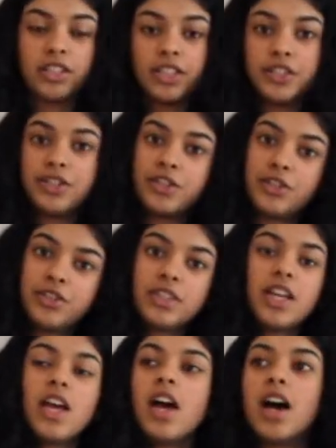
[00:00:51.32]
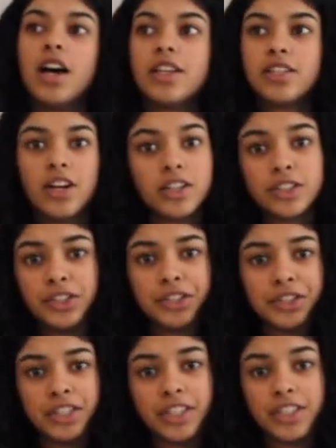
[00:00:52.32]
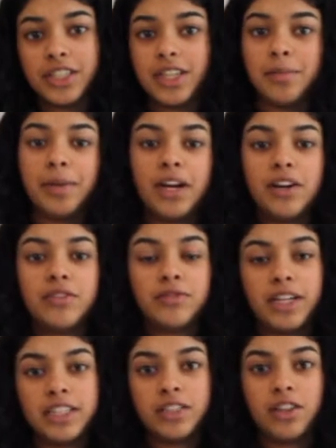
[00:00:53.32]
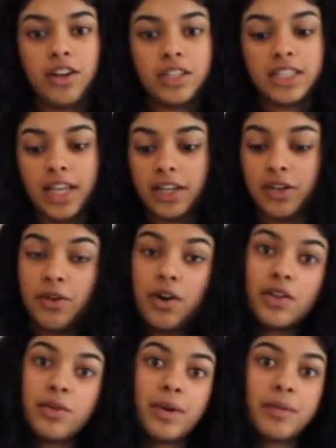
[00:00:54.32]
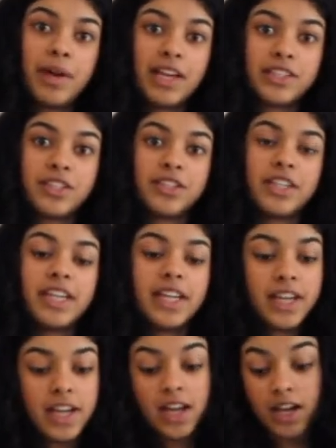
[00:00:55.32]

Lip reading: and shoes. Socks are usually just a pair of white socks that go all the way past your knee,